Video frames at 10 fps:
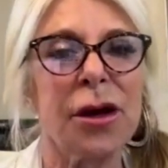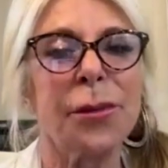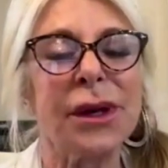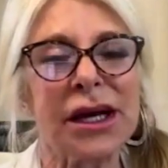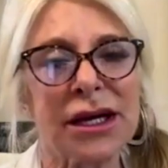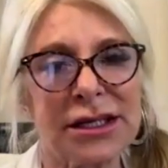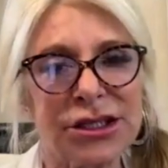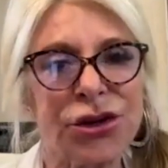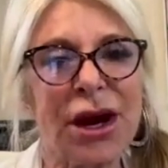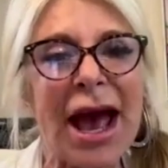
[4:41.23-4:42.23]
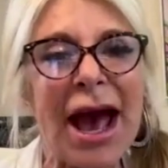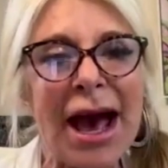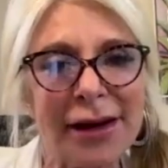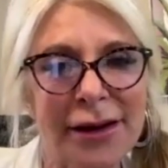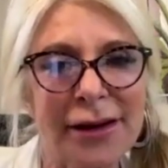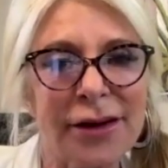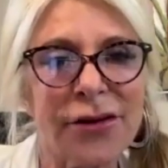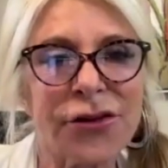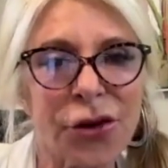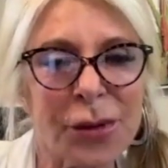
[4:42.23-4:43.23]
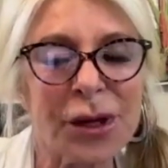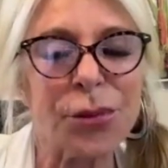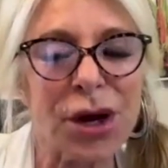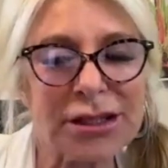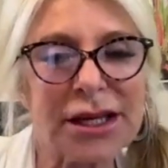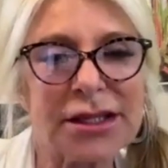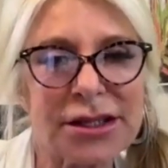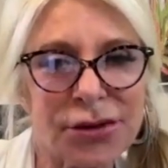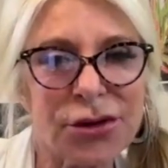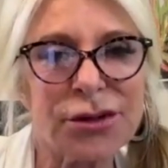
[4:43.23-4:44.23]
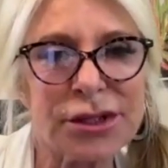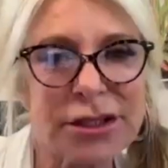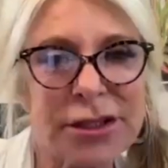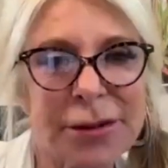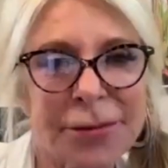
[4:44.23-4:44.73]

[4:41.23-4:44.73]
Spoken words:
because you're added so many processed foods.